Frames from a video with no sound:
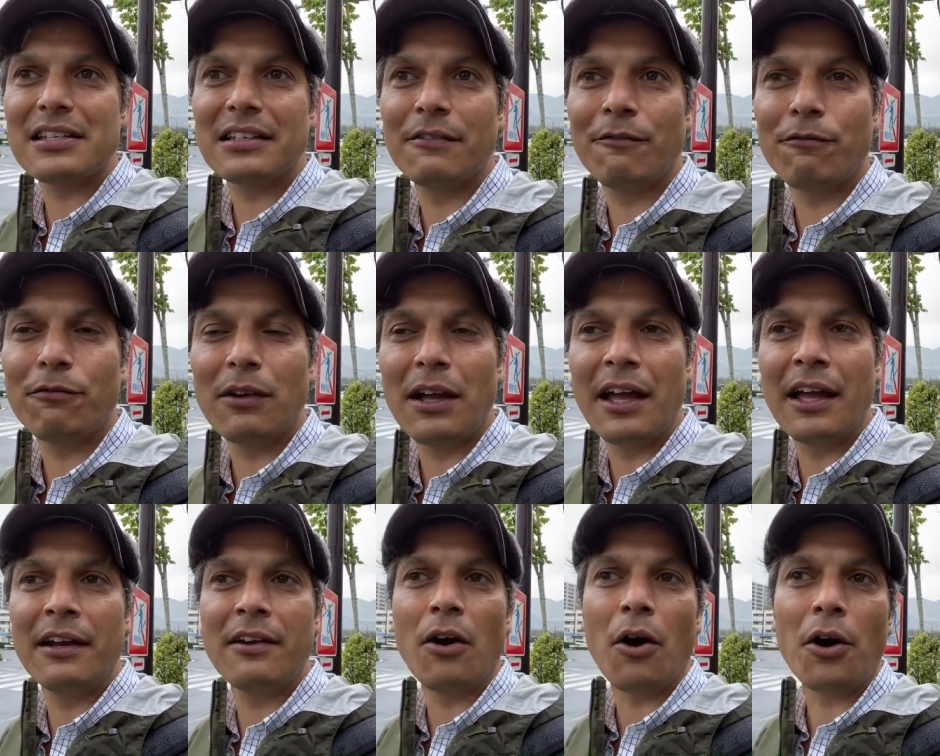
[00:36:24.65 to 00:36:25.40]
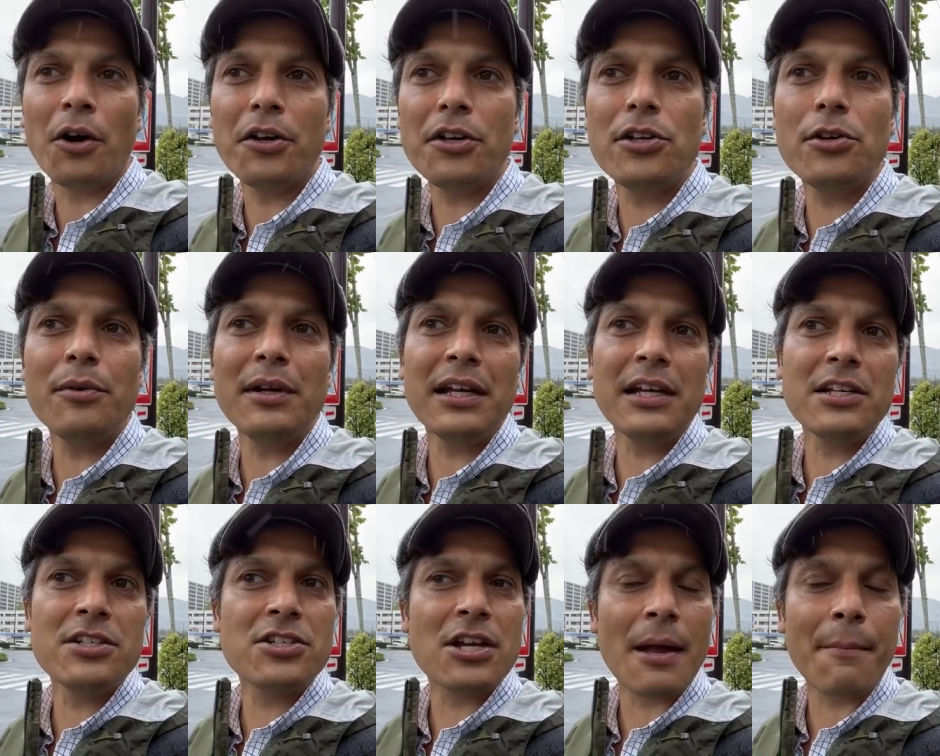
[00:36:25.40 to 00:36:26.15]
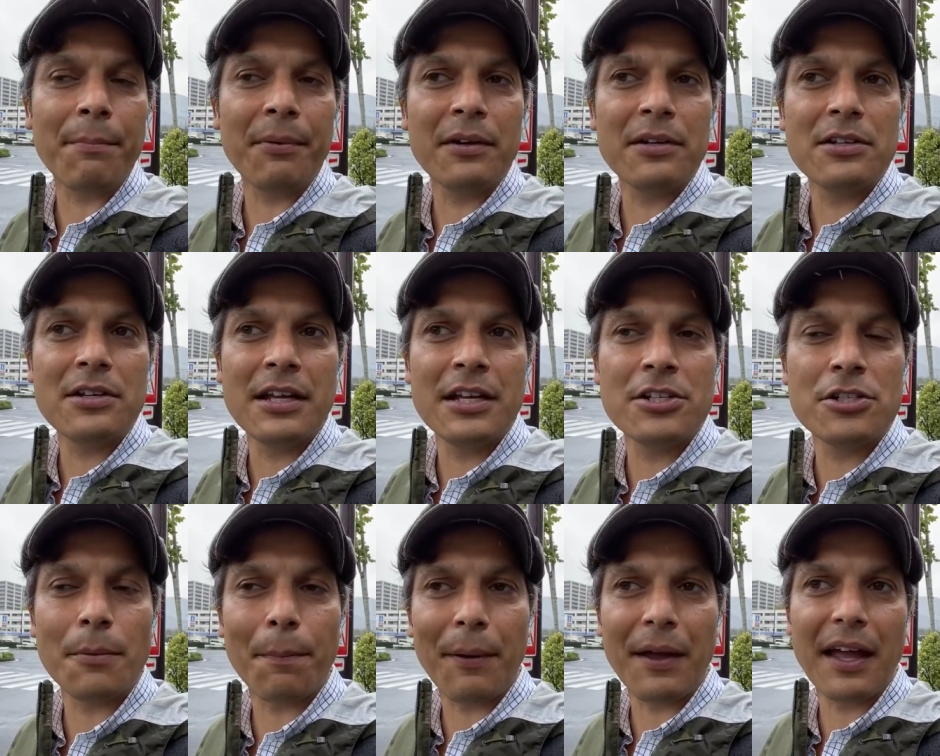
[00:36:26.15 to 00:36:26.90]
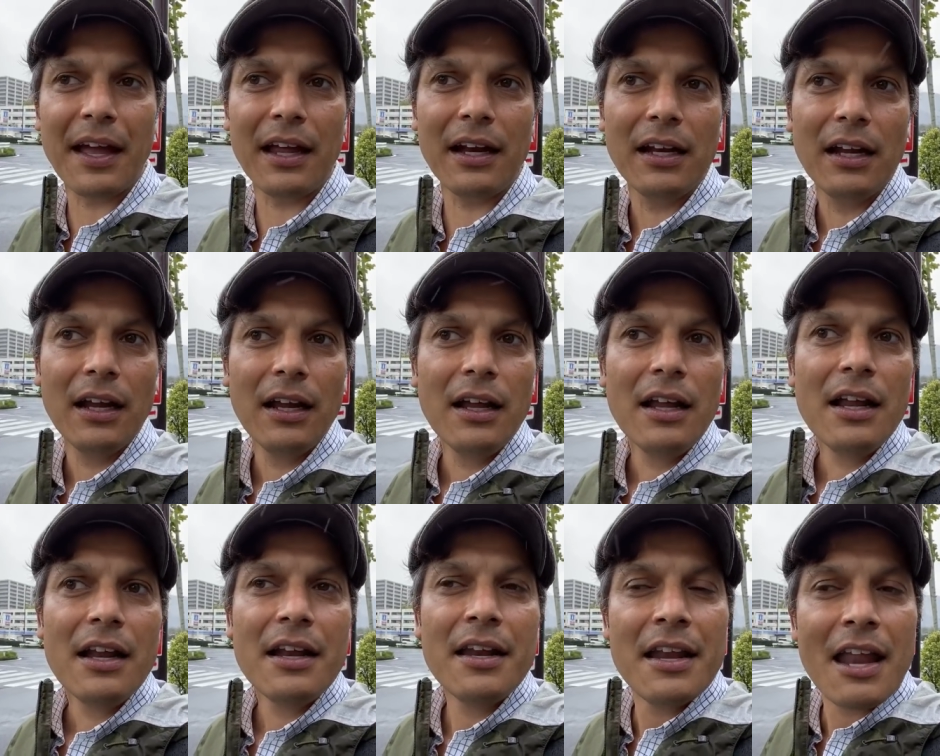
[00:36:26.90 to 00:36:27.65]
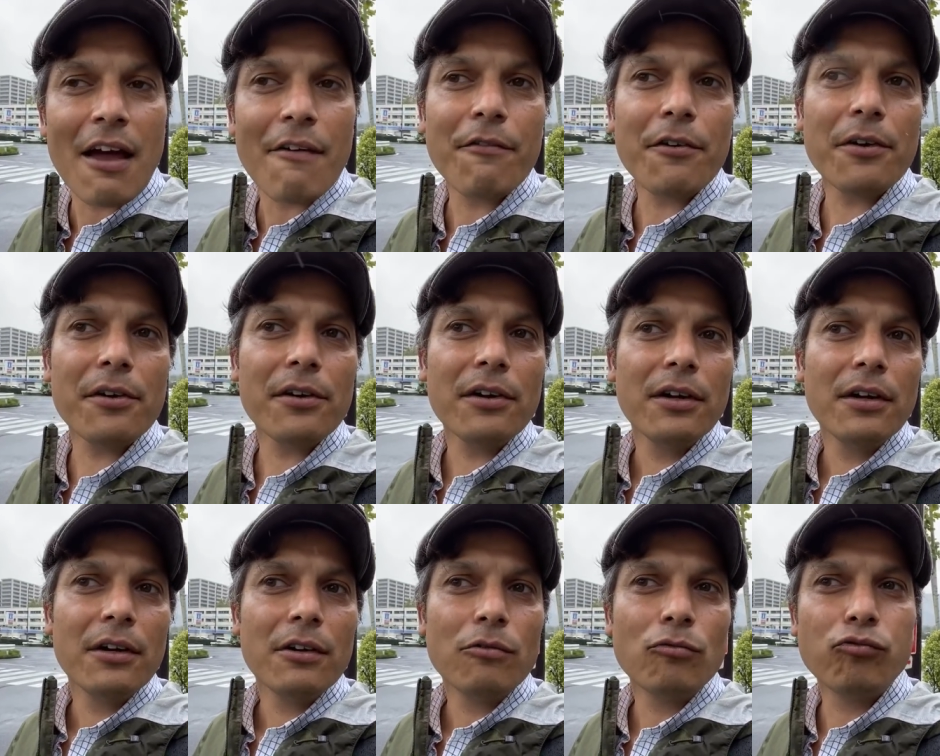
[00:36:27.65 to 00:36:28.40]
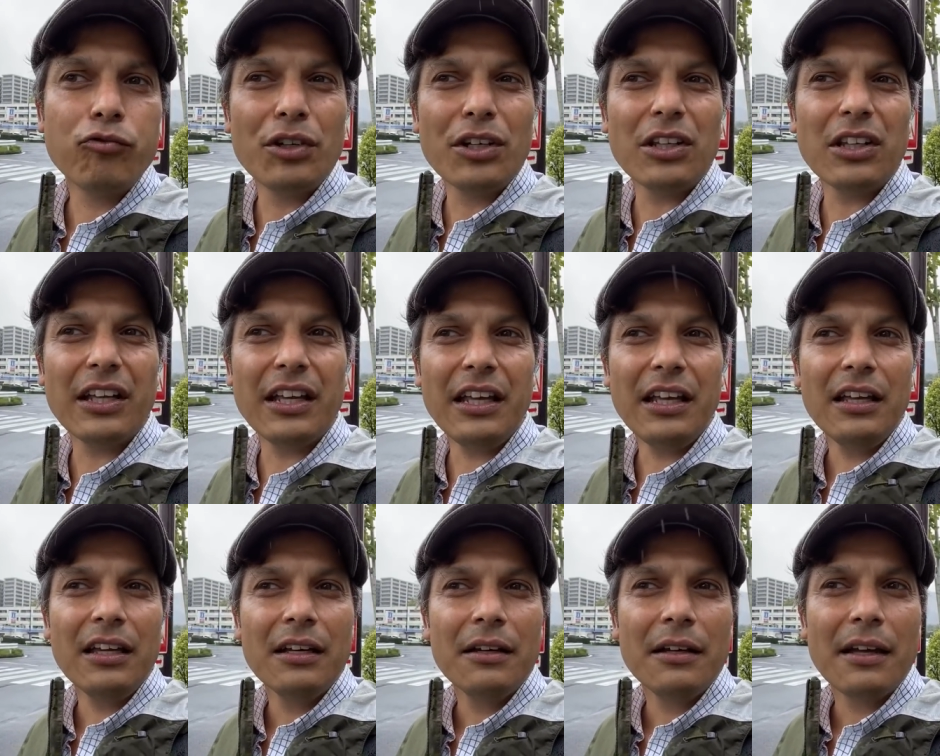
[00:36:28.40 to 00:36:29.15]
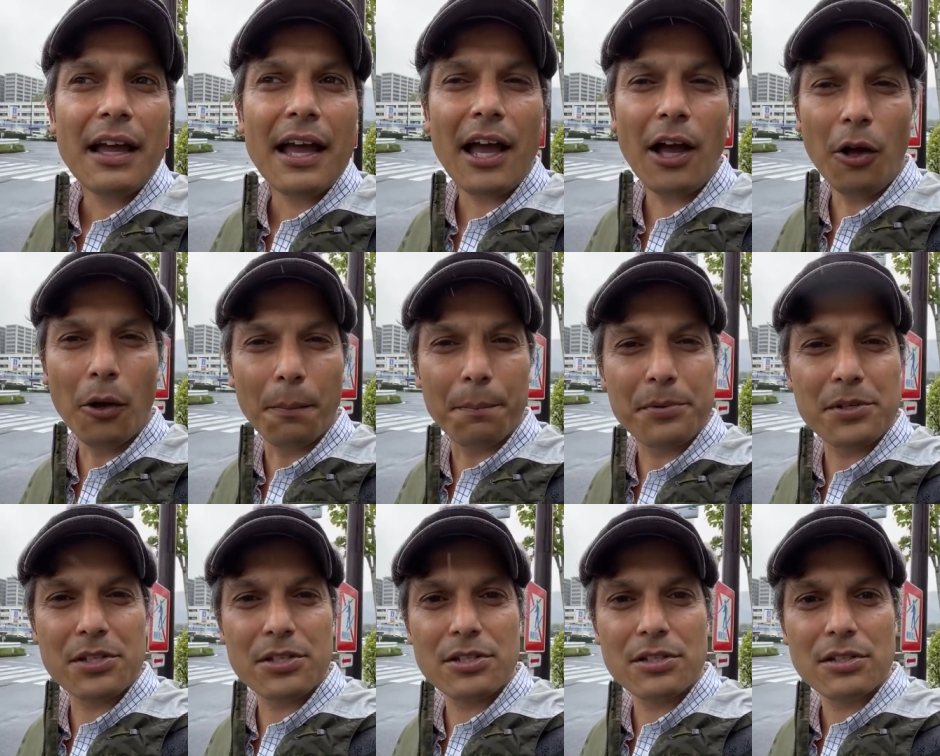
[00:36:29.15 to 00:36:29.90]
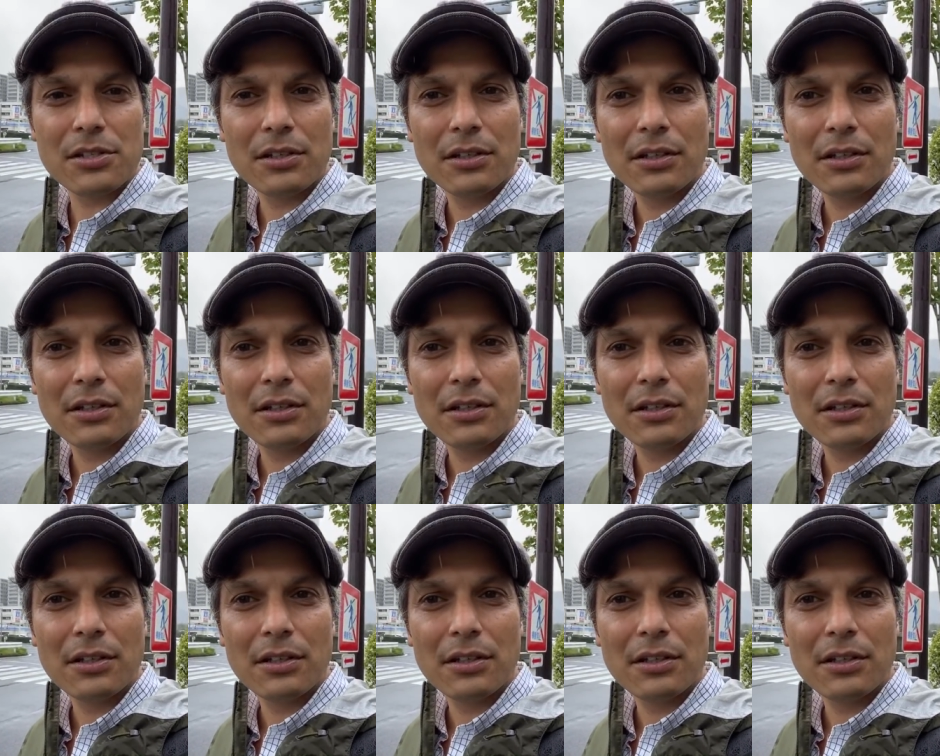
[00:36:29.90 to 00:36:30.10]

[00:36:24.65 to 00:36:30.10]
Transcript: And arguing in Japan never really helps.